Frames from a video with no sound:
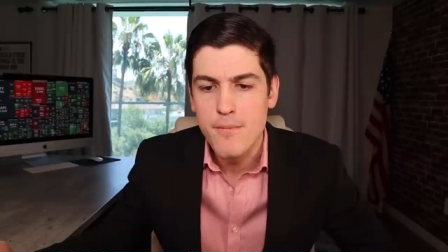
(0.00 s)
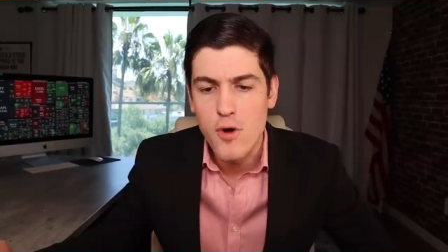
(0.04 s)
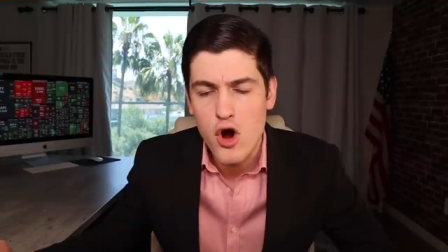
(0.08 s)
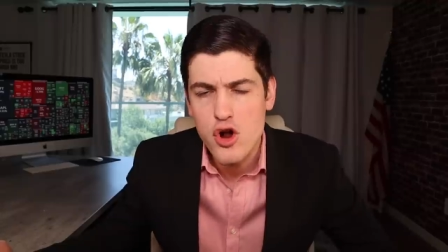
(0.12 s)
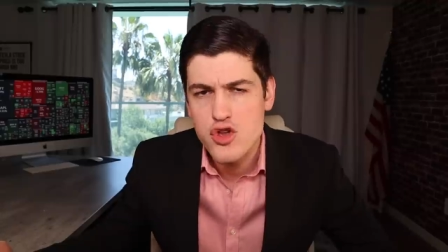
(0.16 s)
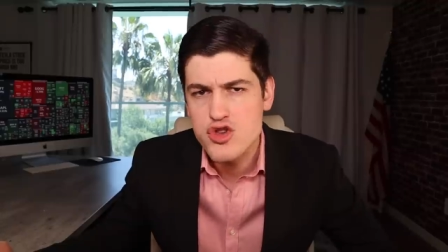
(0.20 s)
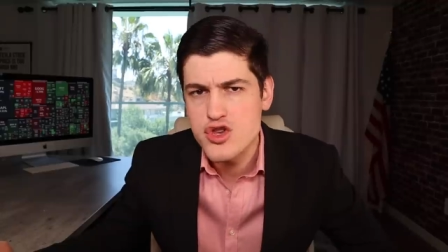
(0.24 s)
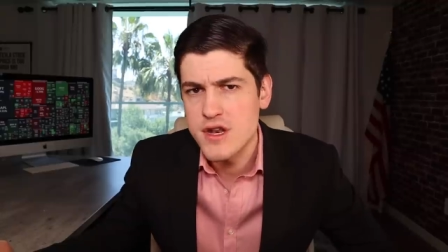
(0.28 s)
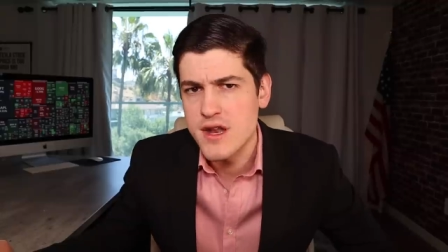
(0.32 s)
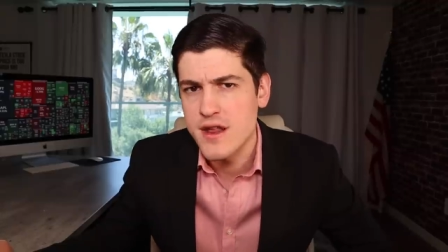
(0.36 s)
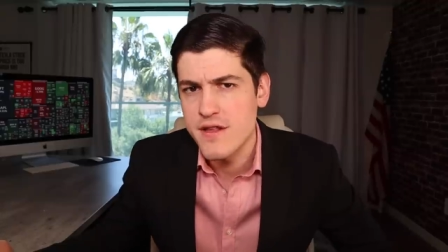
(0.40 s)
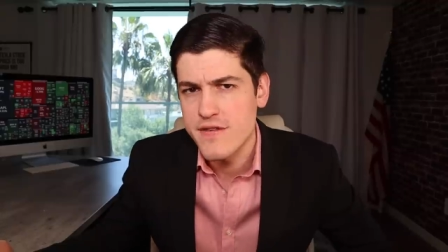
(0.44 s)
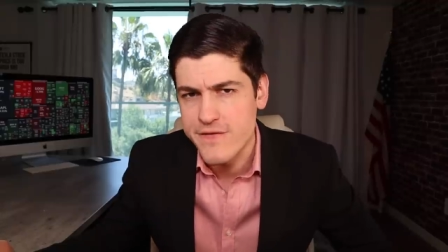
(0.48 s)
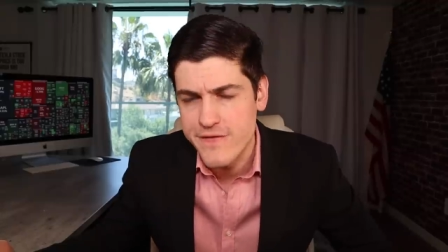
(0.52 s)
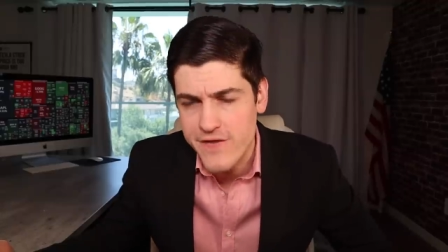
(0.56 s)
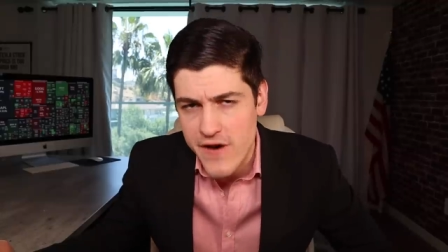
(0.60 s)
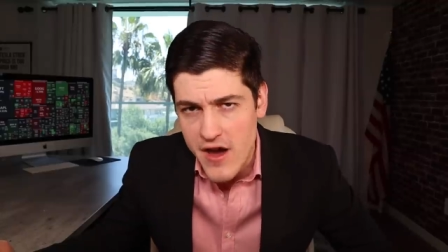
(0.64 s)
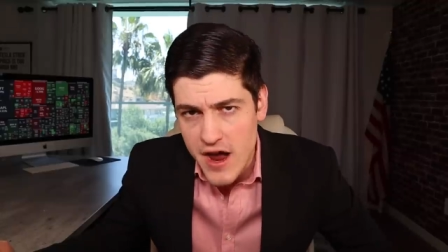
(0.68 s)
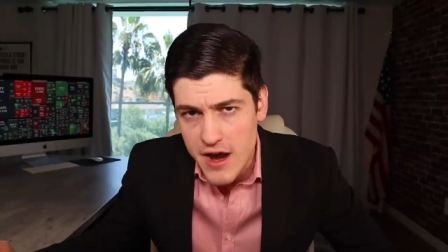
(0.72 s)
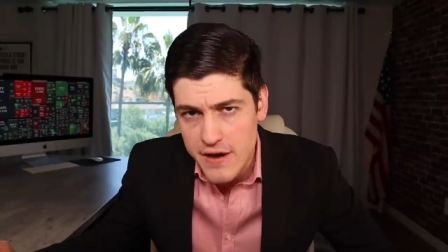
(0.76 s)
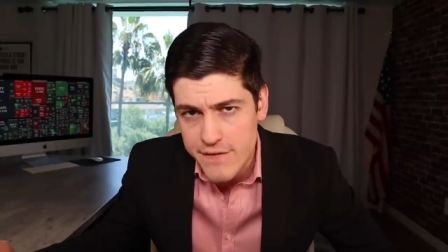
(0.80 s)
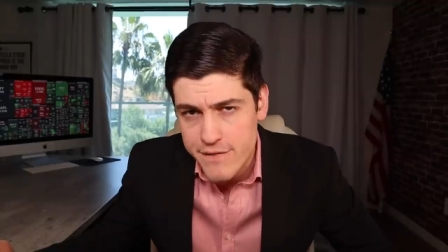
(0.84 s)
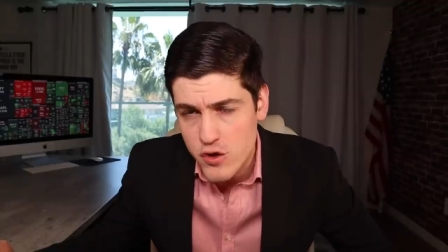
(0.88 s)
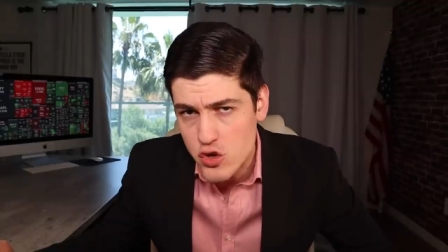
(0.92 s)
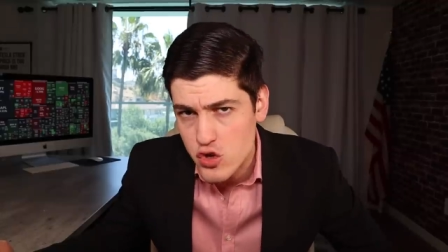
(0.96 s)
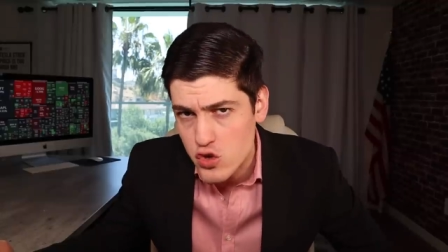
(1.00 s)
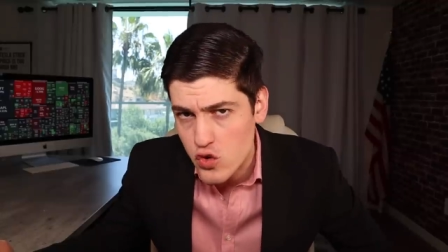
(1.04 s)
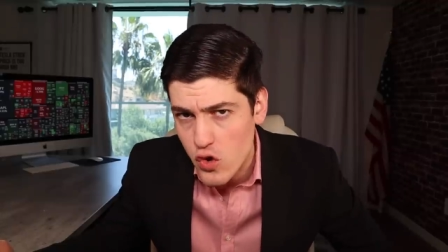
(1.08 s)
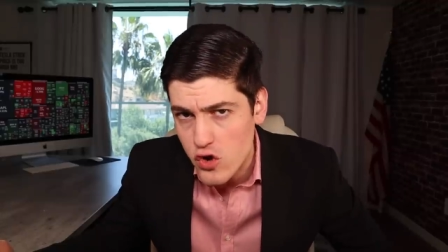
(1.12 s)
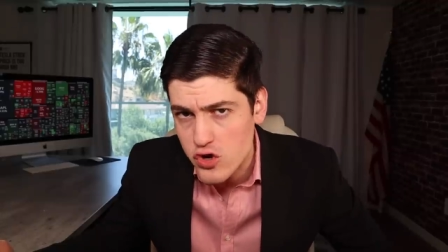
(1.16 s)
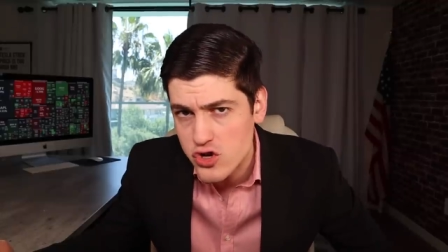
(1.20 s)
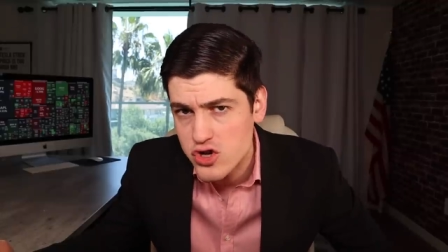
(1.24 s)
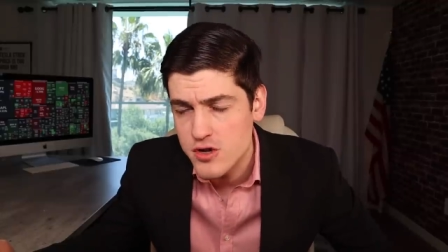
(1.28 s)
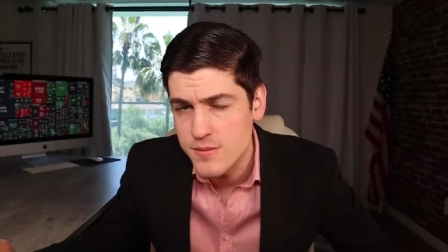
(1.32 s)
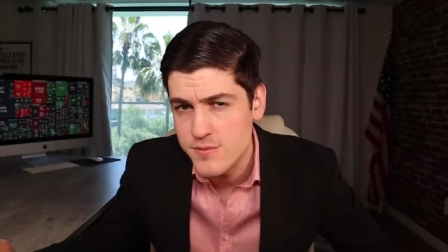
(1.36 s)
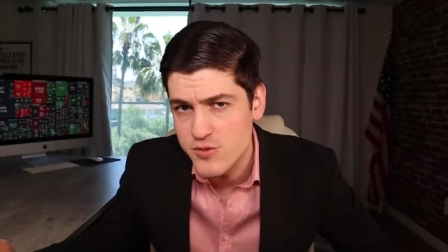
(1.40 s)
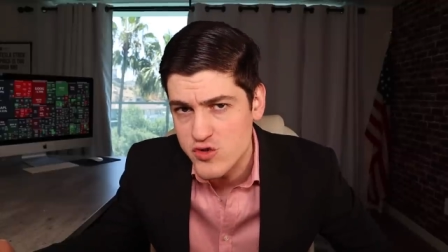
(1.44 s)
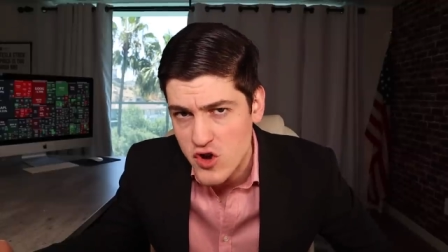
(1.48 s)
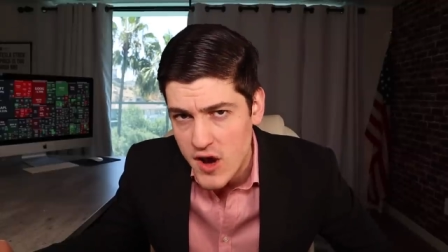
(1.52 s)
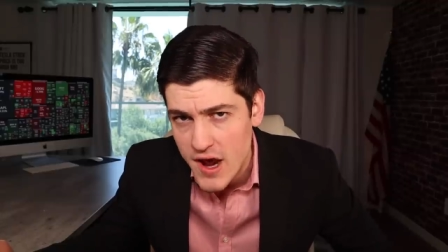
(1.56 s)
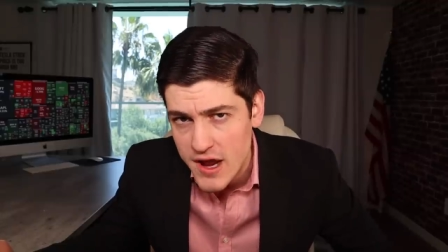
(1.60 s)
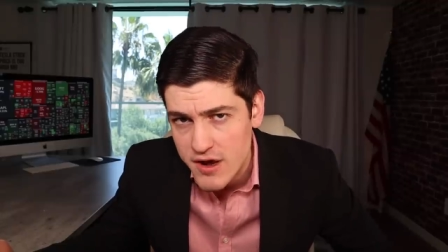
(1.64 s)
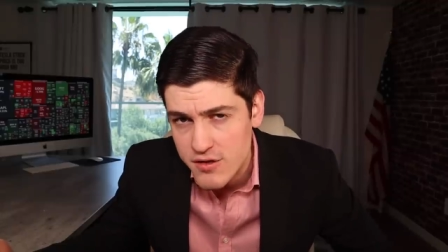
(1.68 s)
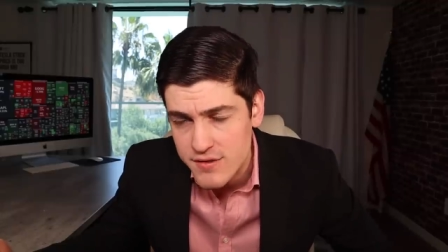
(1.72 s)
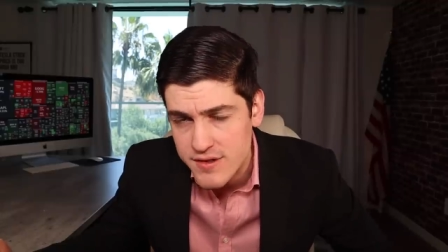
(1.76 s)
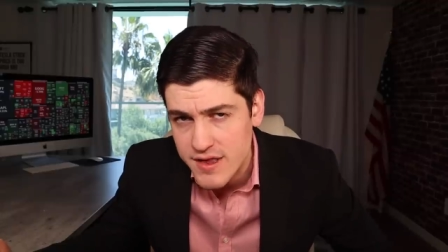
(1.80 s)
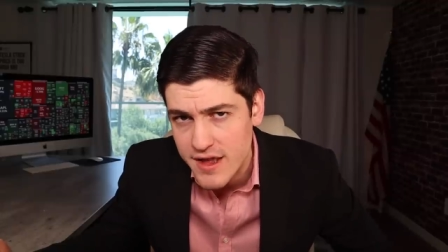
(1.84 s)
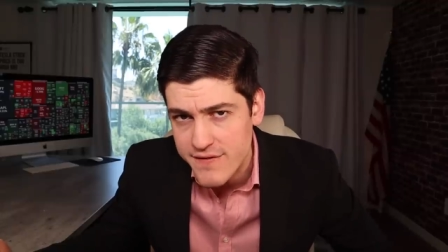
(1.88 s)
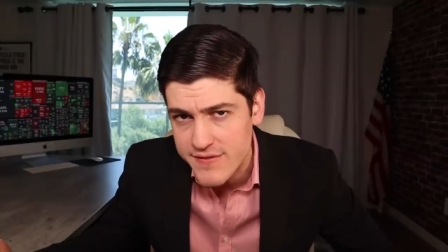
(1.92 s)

Margin is fine for short-term traders